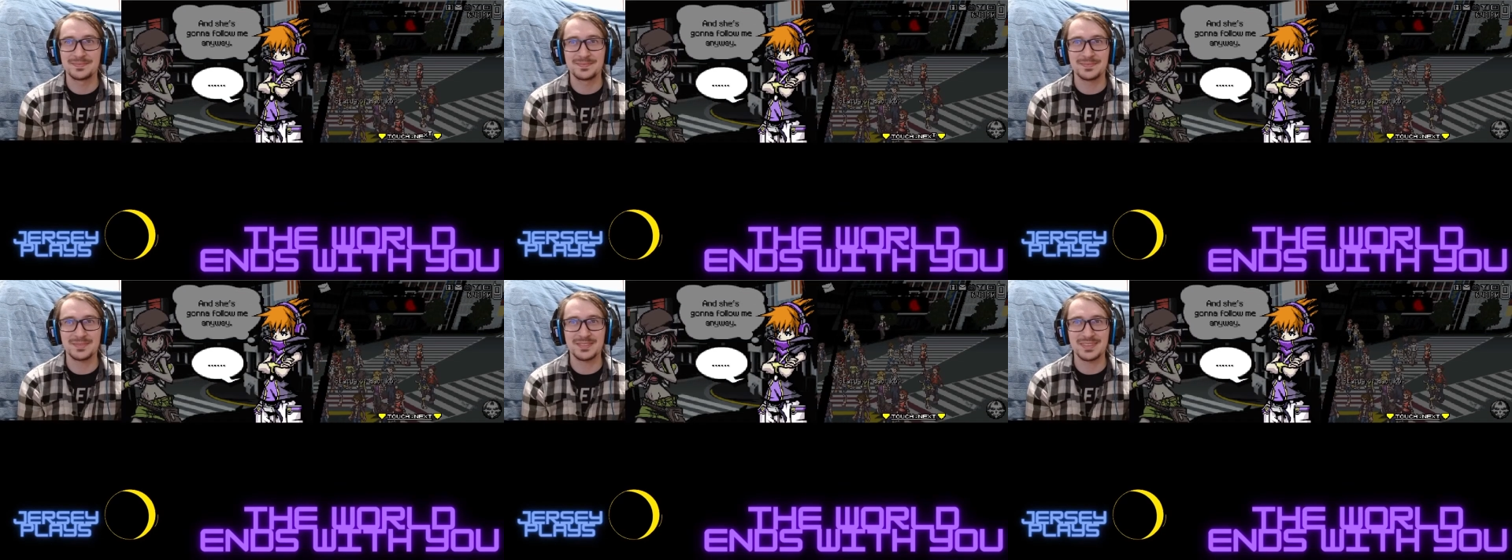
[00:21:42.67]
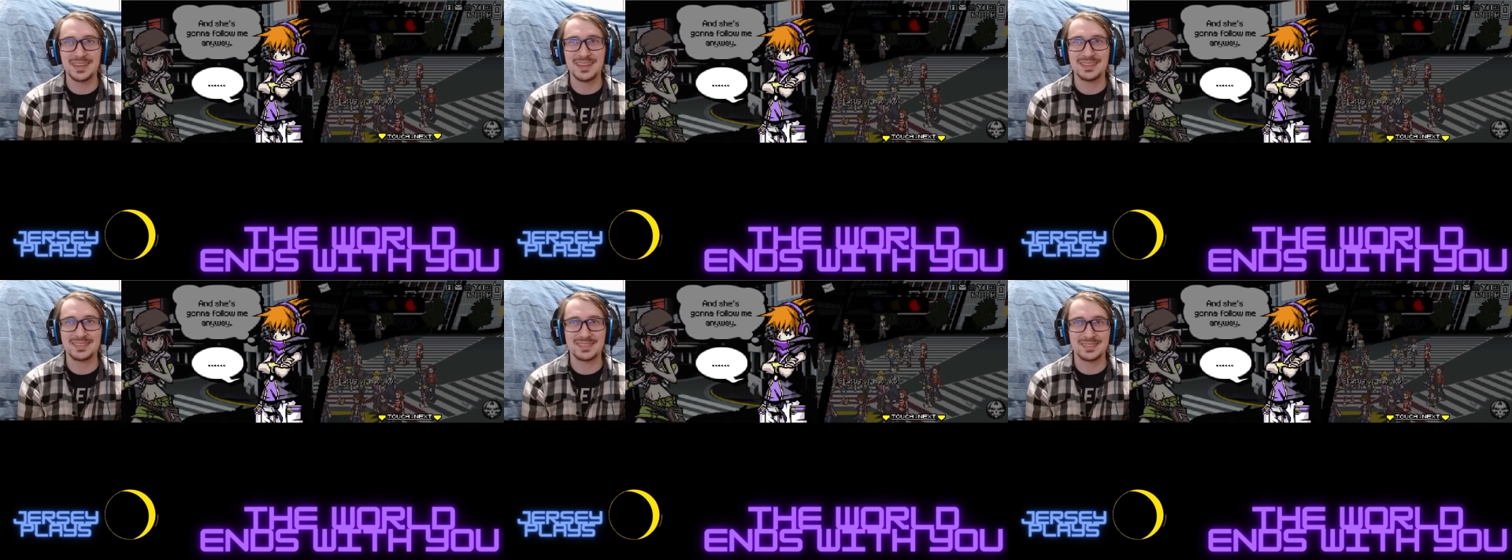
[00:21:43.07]
This guy
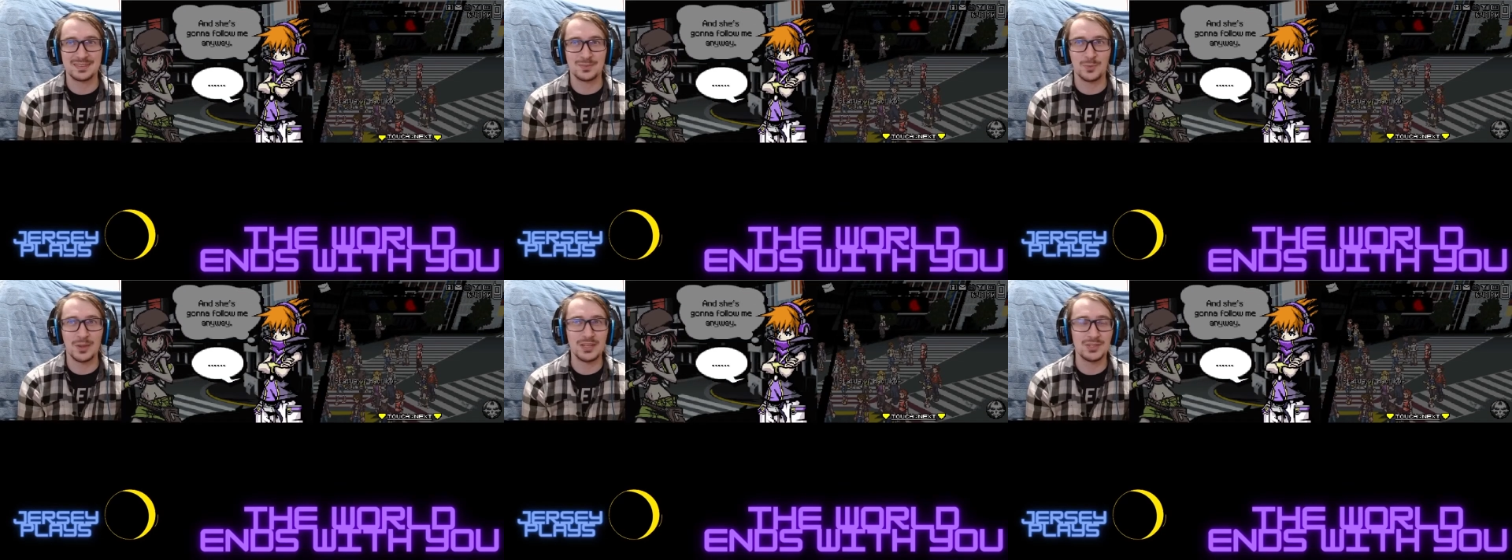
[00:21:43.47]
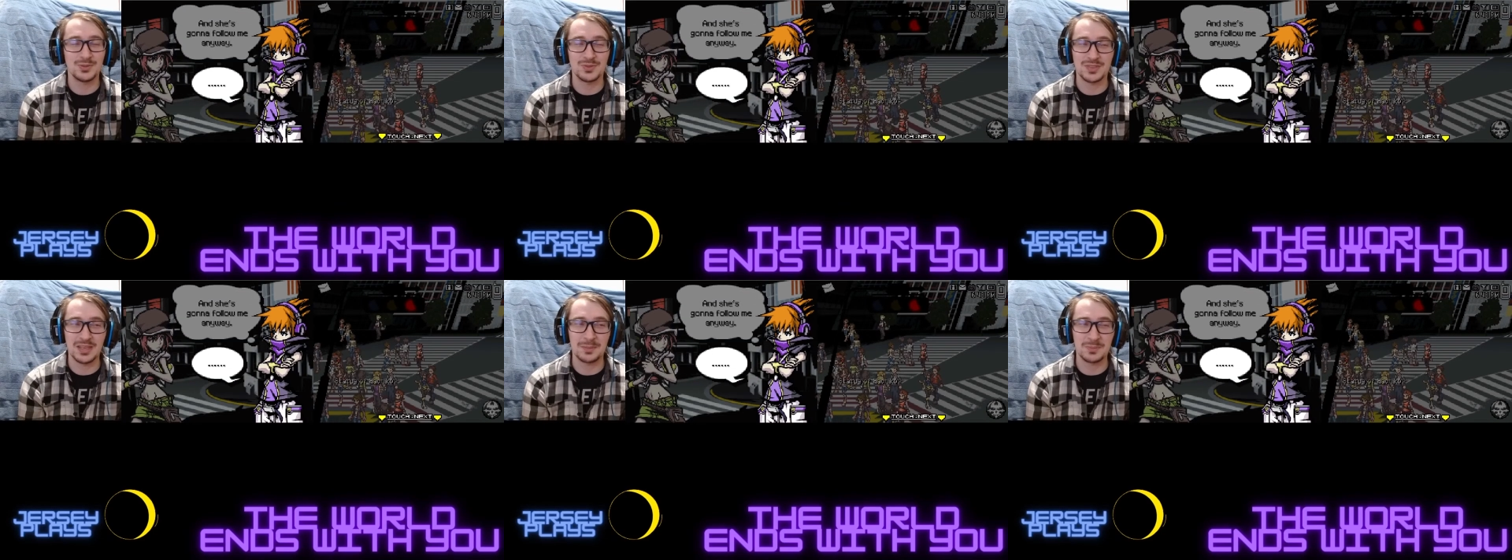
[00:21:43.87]
is way too
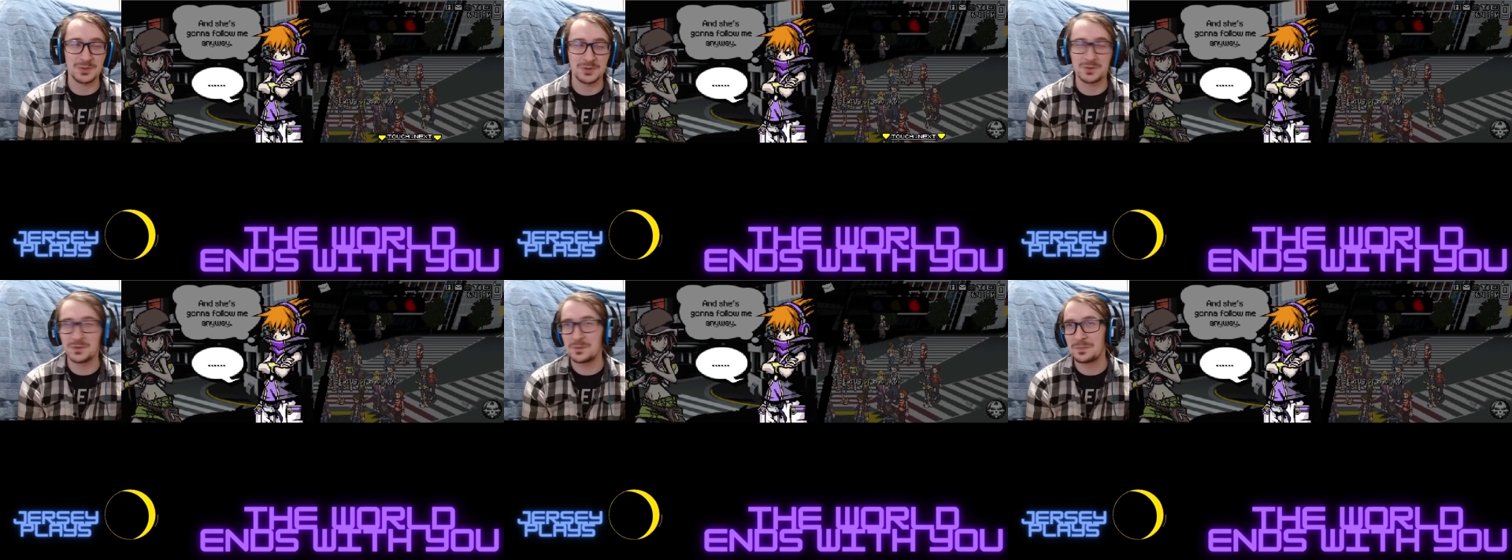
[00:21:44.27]
skeptical.